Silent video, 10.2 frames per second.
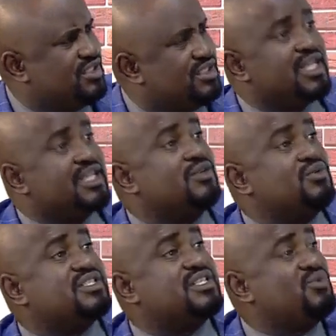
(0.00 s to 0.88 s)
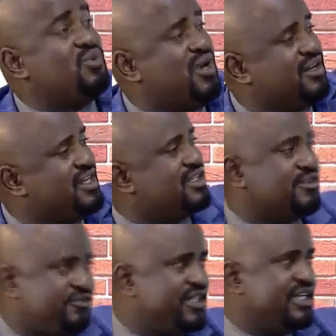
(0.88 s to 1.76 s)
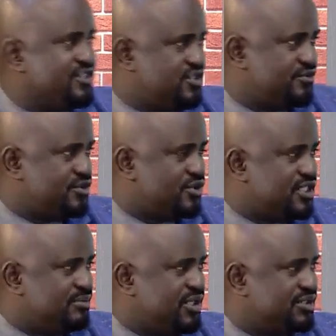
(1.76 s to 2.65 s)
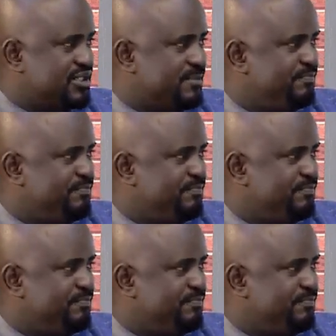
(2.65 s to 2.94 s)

like the Western world, like the Finland you've talked about.